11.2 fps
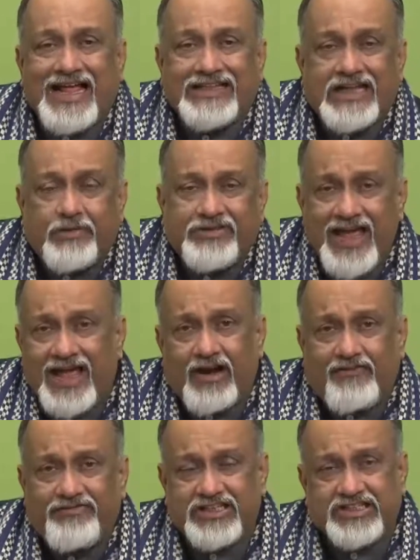Now, there
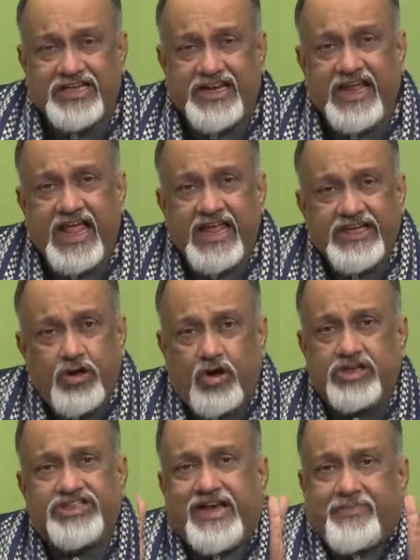obviously
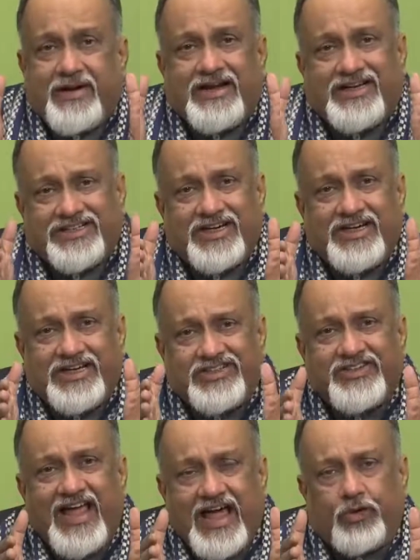your segmentation is
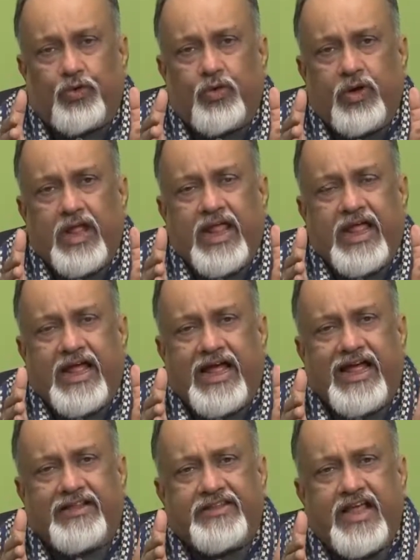narrow,
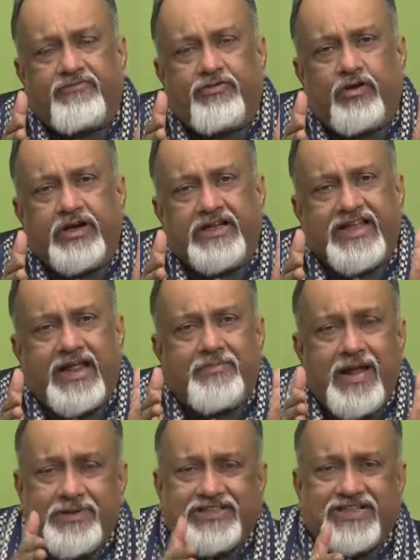therefore, there
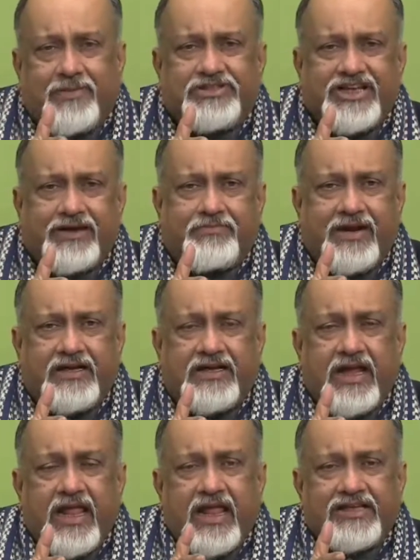may be some
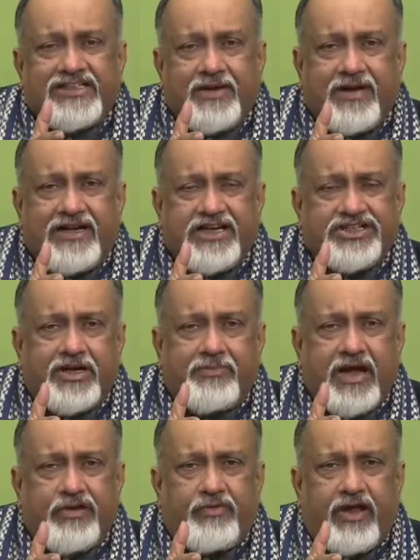segmentation
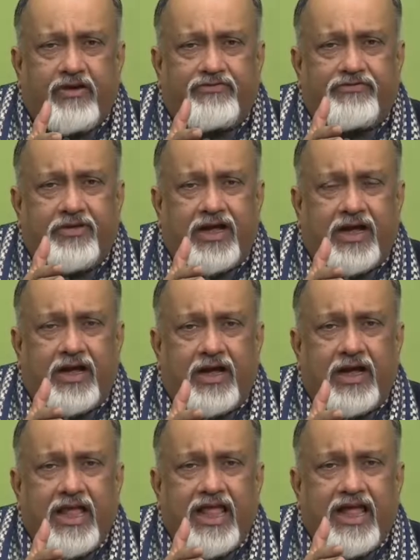by way of
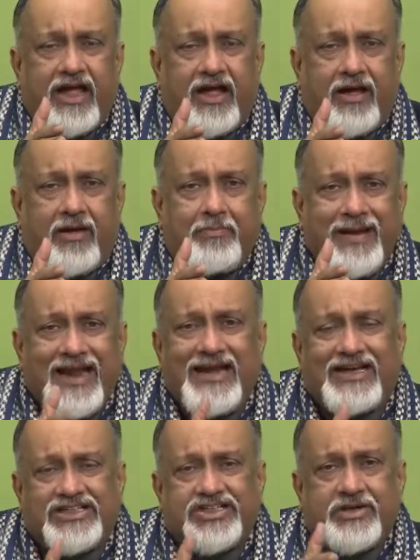male
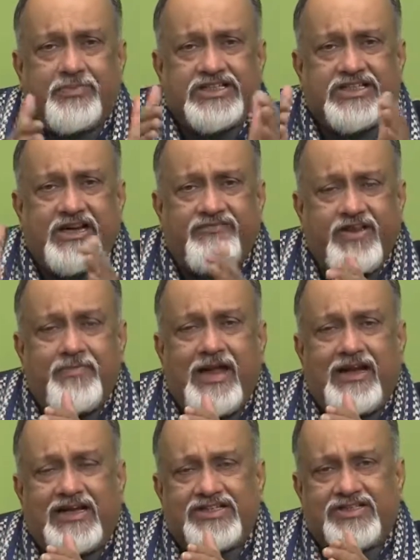customers and female
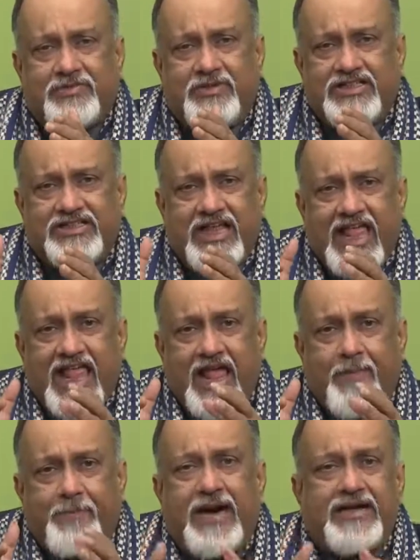customers,
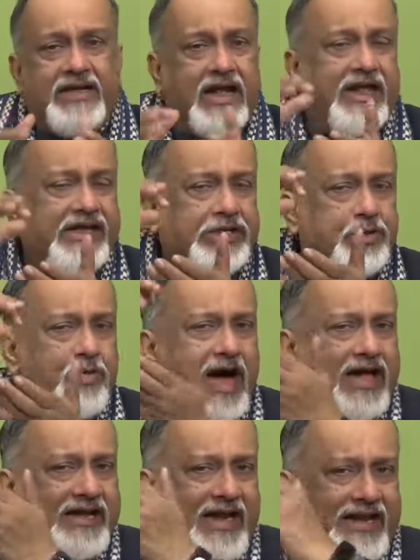but you
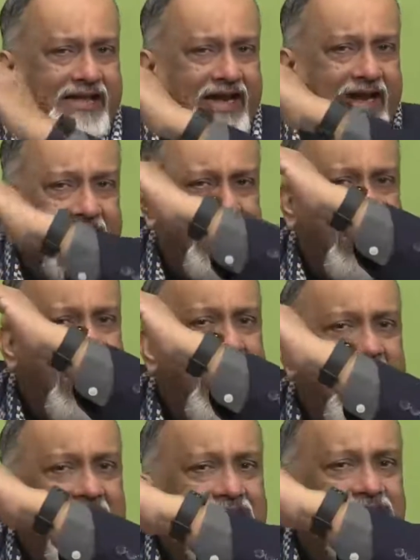are at a
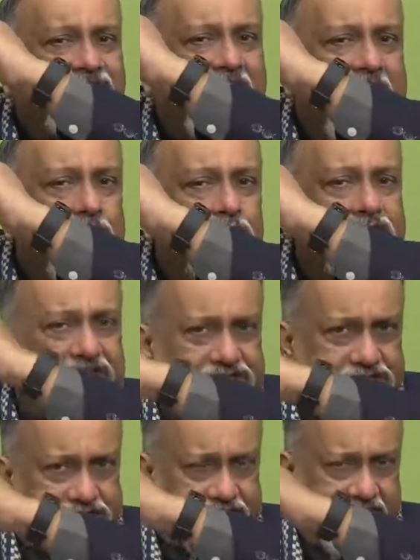high value
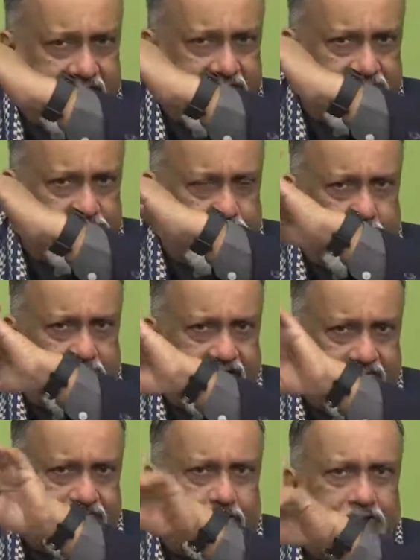niche. So,
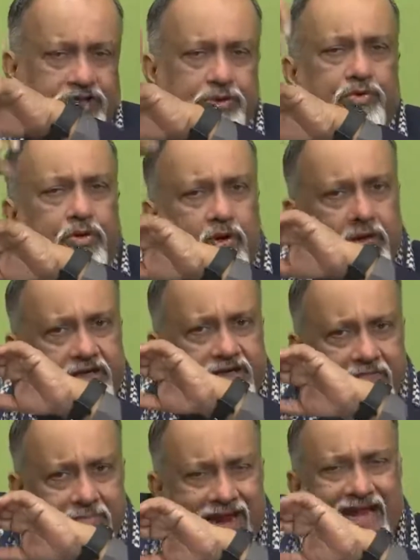therefore, you
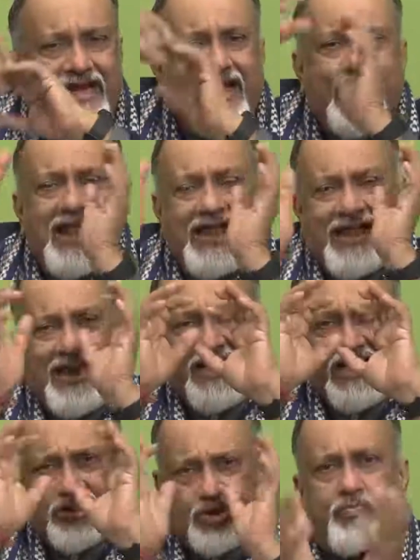remain in
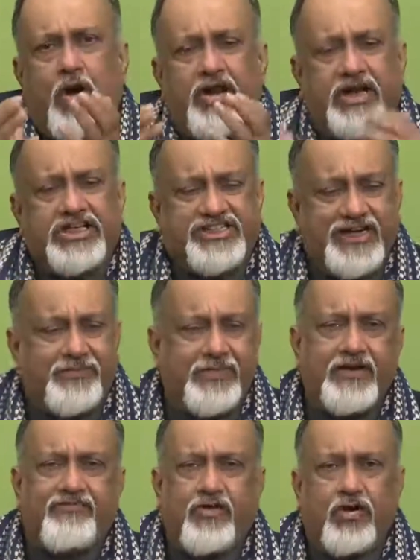a smaller
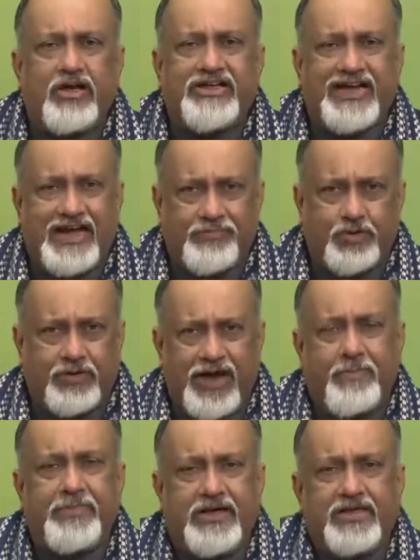segment for all time to
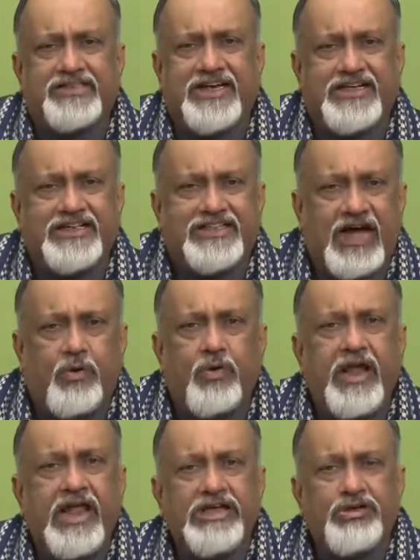come, because that is how
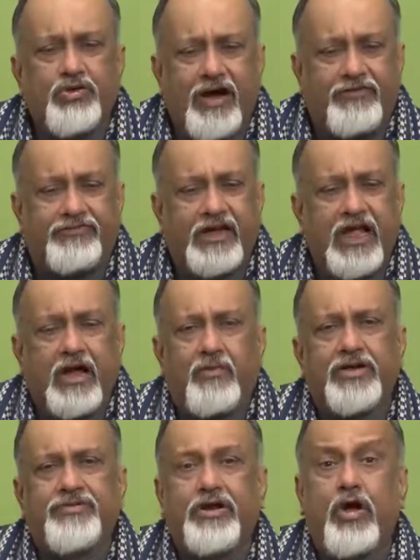you have
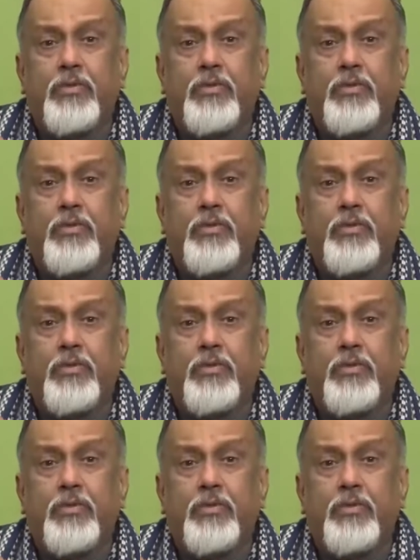what we call